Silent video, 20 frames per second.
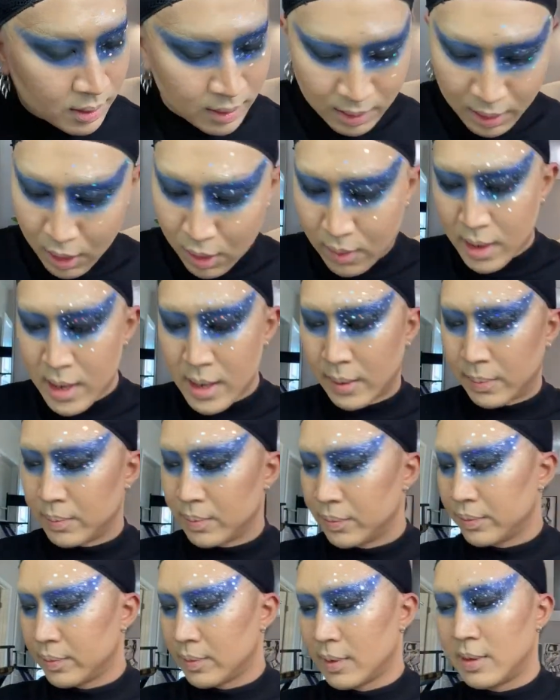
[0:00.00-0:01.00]
All right,
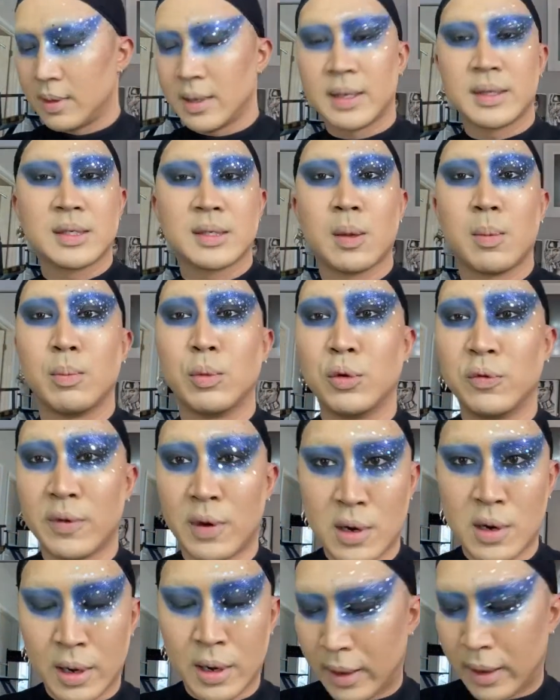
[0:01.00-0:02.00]
let's move
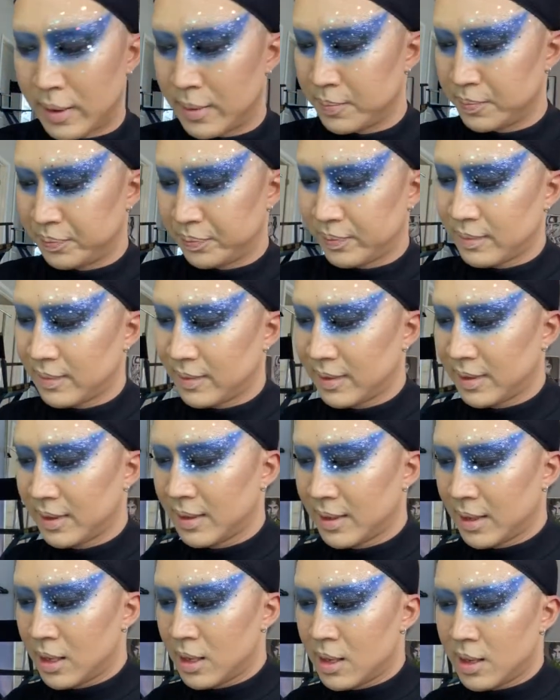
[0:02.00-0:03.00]
on.
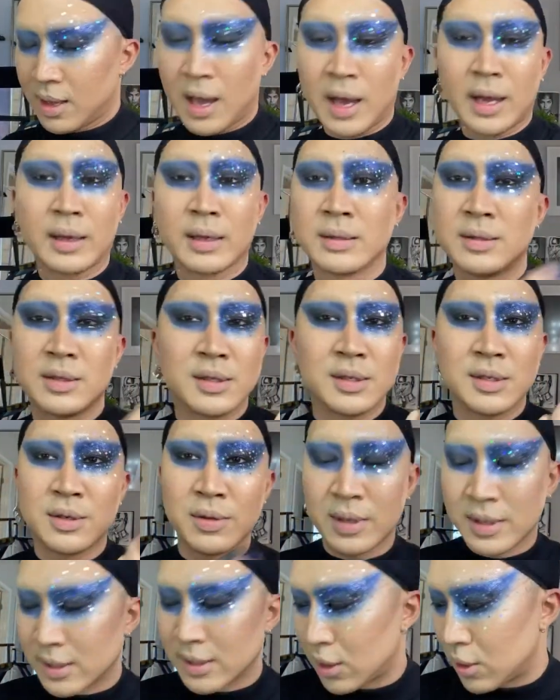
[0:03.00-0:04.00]
I could just
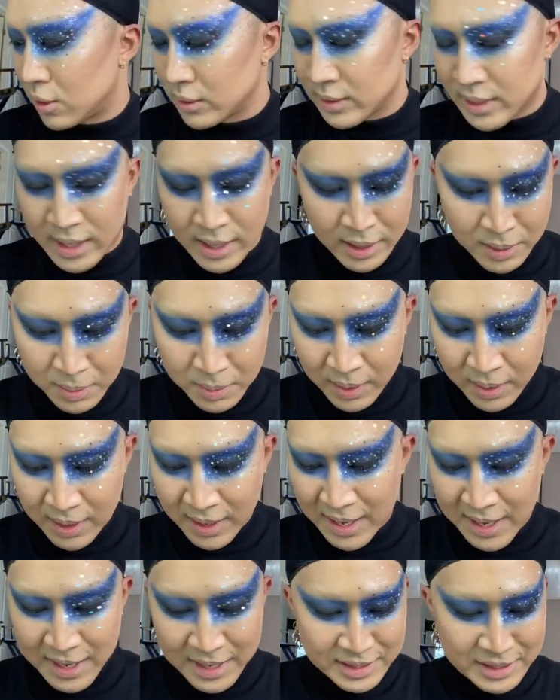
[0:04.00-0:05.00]
do this all day.
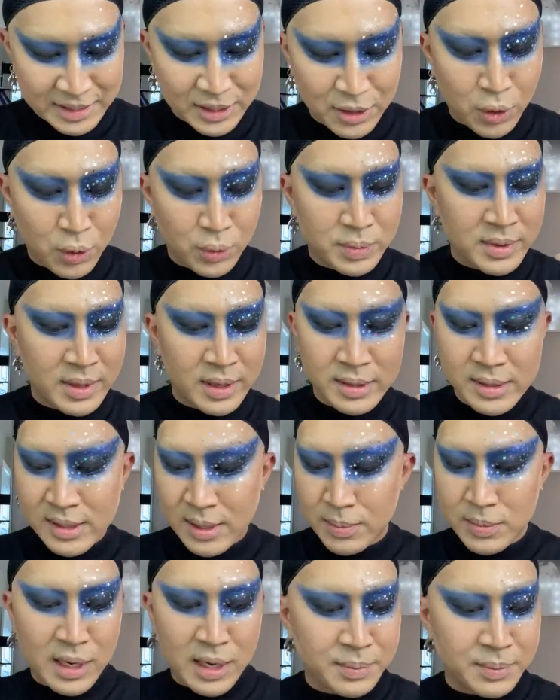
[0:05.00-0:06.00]
So there's
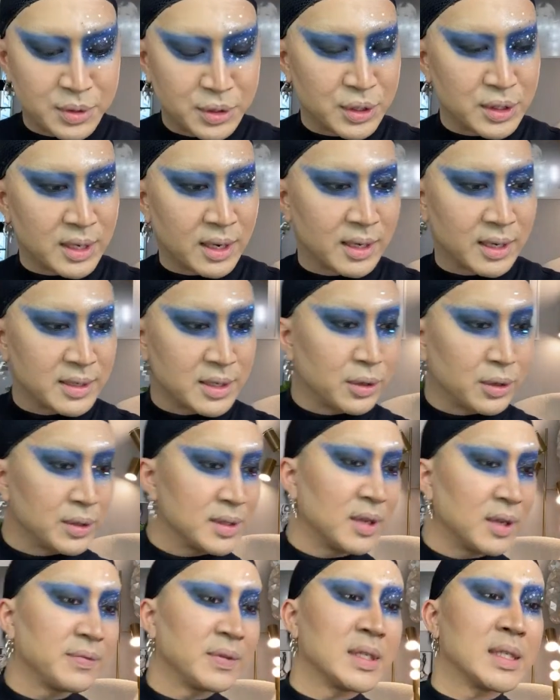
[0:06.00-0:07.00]
sometimes you just gotta tell
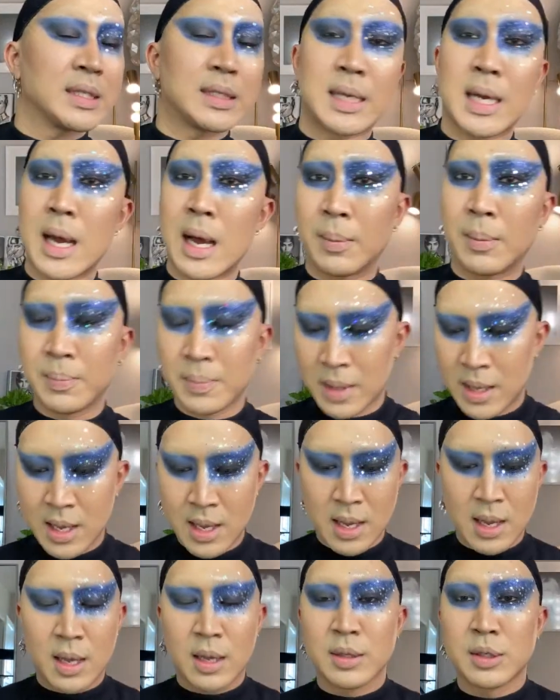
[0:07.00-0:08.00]
yourself to stop.
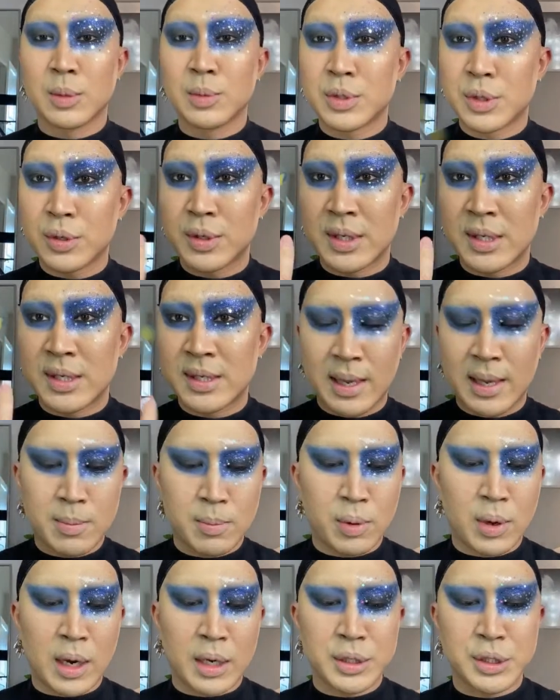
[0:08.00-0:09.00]
So I'm just gonna use the same
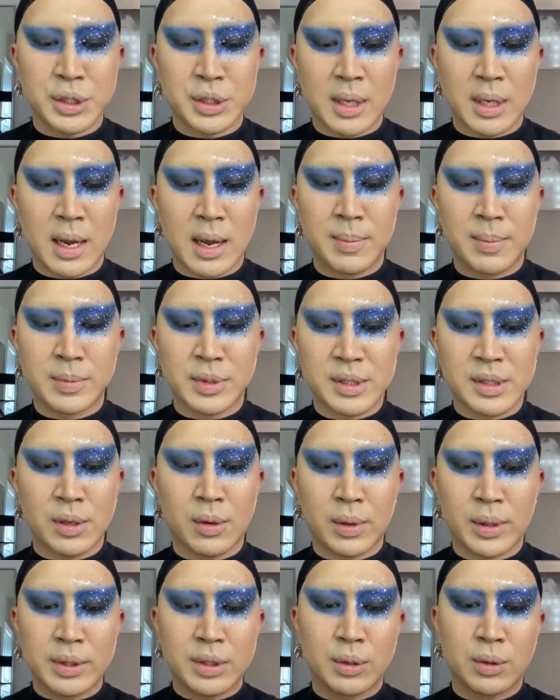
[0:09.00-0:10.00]
brush. I'm just
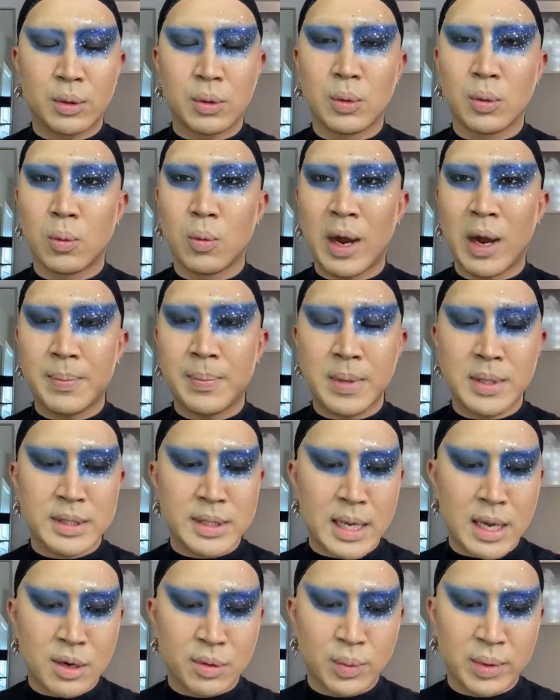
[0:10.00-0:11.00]
going to wipe it
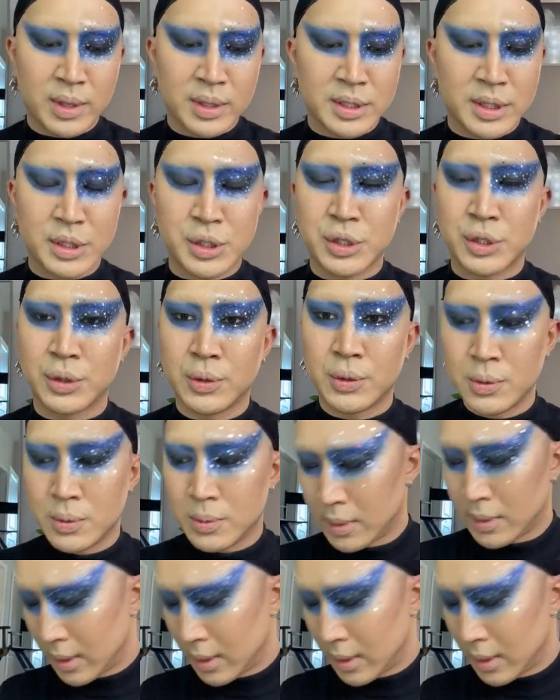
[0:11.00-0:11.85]
down with a tissue,